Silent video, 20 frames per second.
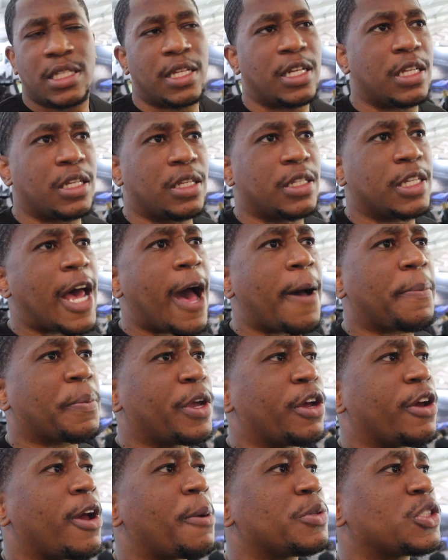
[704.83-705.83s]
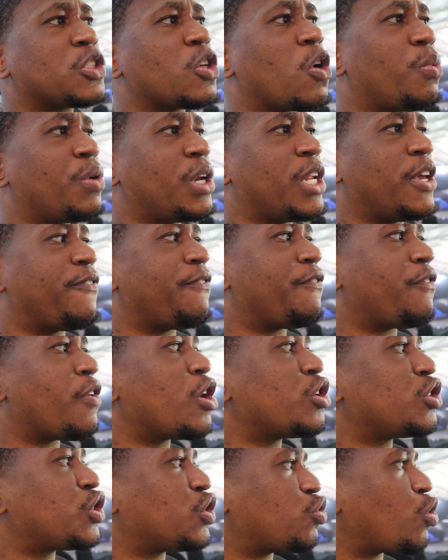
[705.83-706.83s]
the Top Gear episode when he
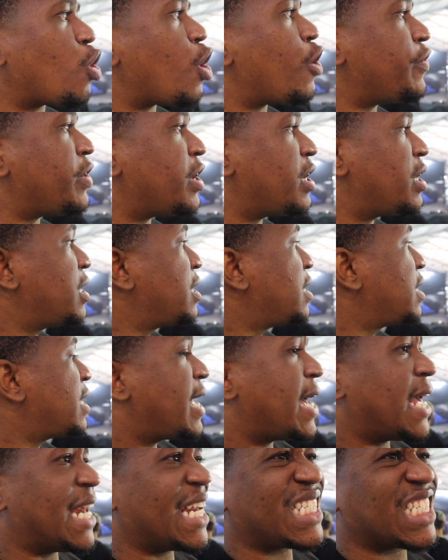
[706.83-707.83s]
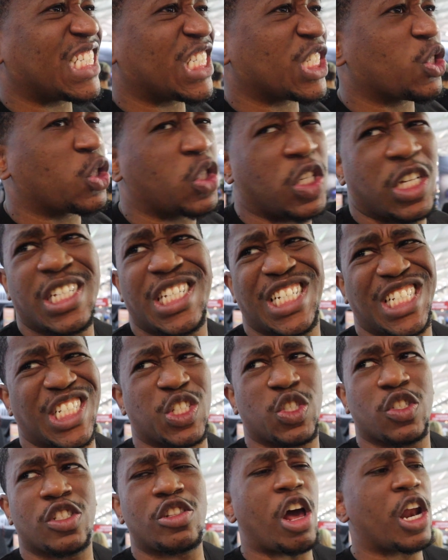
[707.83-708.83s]
first drove it, and it
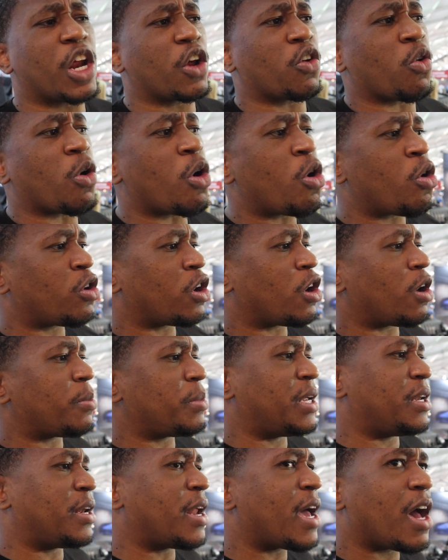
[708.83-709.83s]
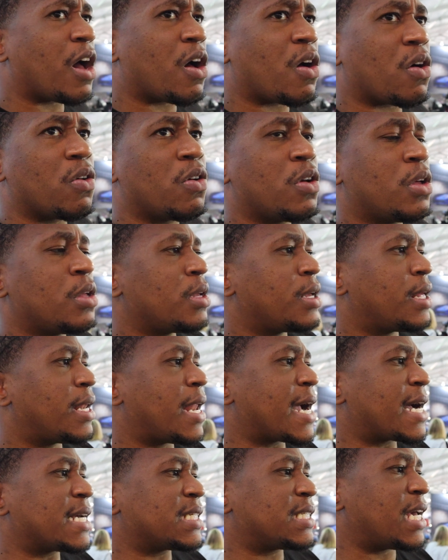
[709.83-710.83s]
just started growing on me. Now,
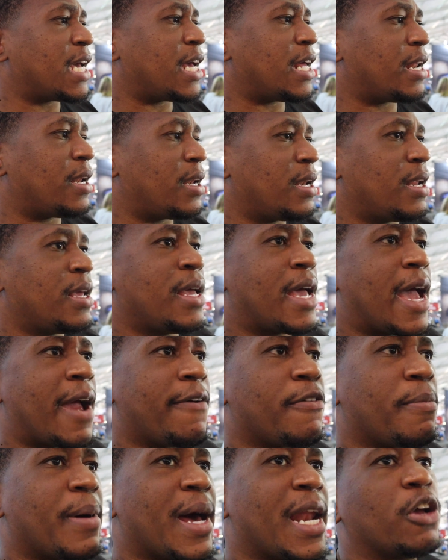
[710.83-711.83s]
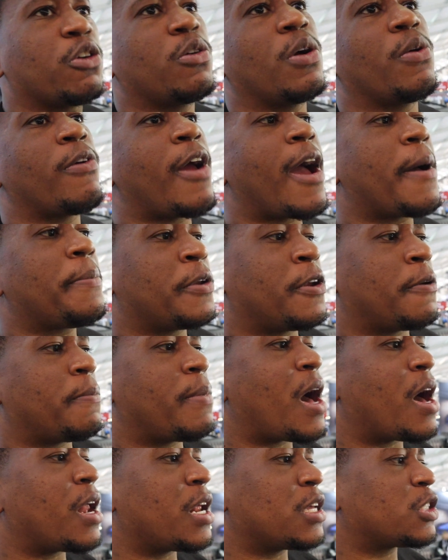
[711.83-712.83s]
like I said, everybody quit rapping
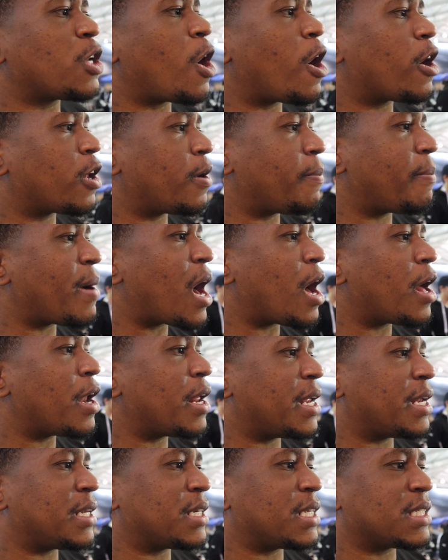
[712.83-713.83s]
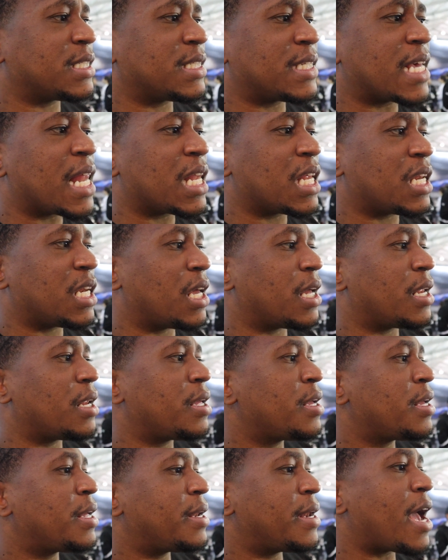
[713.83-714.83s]
about it, talking about it, and then selling it.
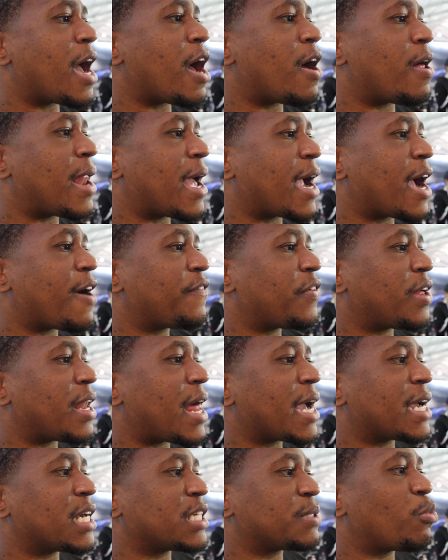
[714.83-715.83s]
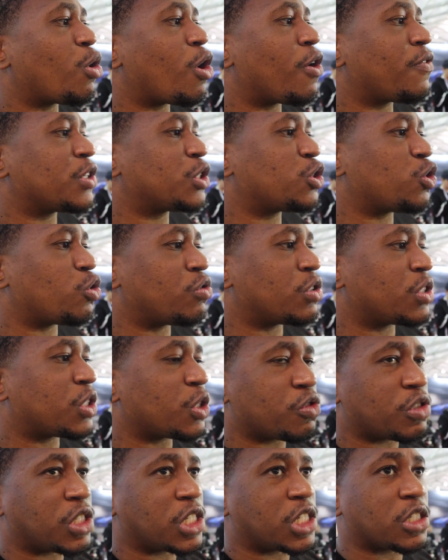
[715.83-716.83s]
Now, like, I feel like it's more of a true
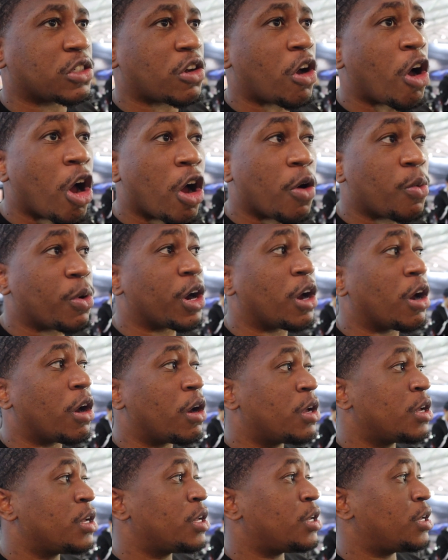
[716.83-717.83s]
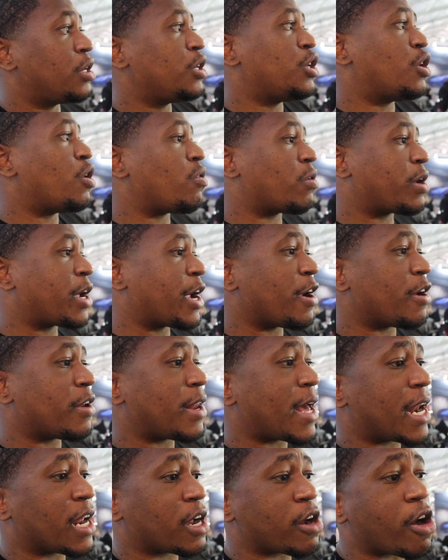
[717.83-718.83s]
enthusiast car where you don't care
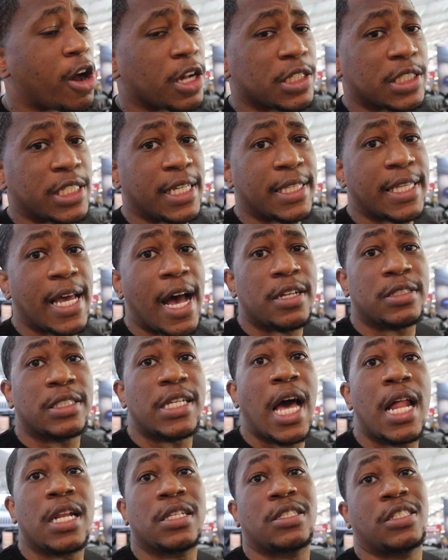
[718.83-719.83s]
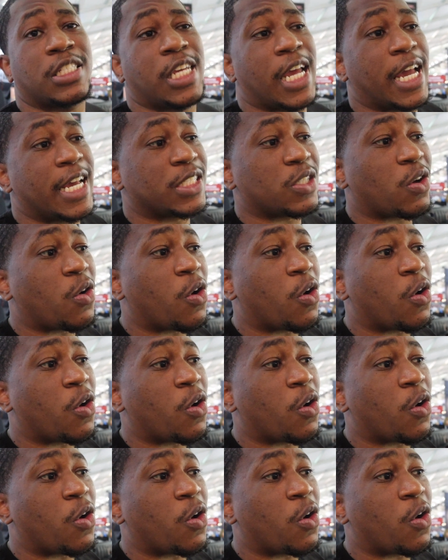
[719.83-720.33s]
that it costs $10,000 to change the